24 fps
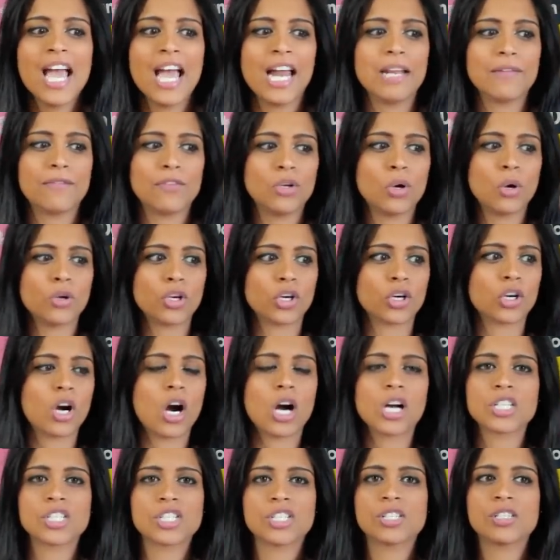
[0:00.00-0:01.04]
and if you don't, your
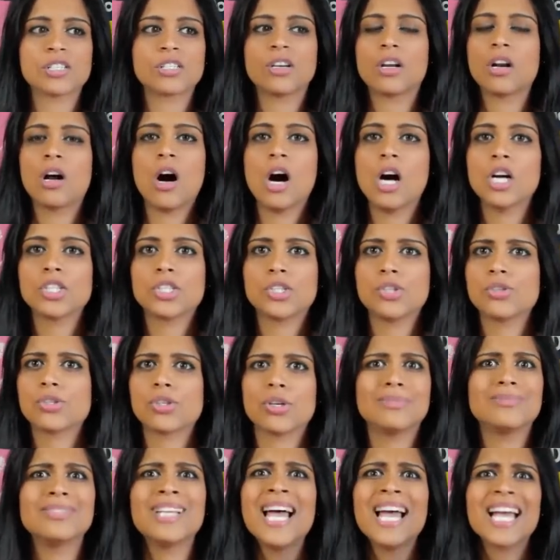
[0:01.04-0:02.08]
conscience is gonna haunt you,
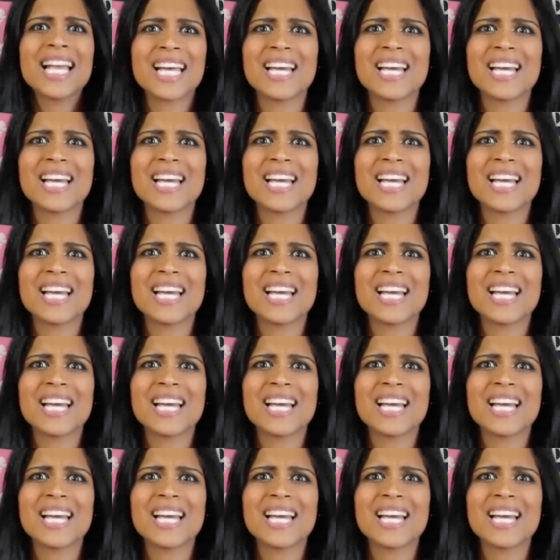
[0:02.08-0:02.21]
so